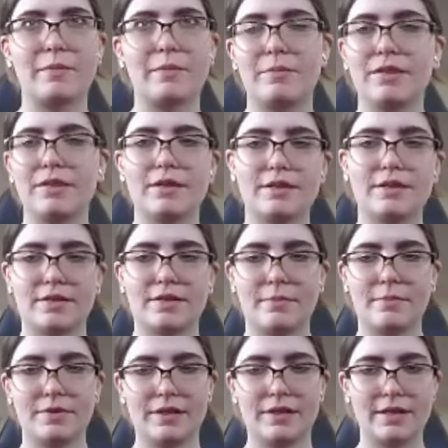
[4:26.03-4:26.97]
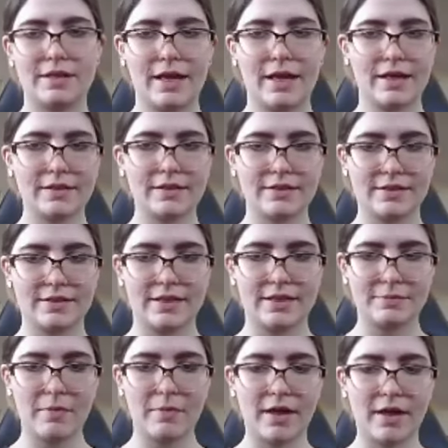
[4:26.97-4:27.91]
Maybe there's something else
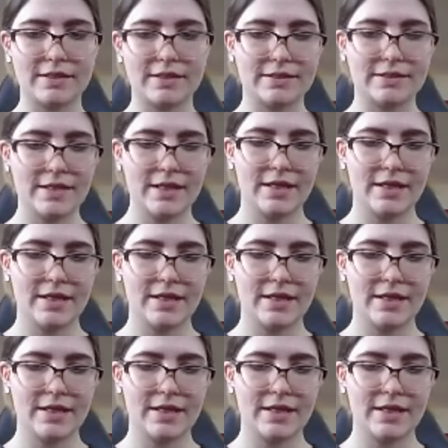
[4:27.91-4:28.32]
that might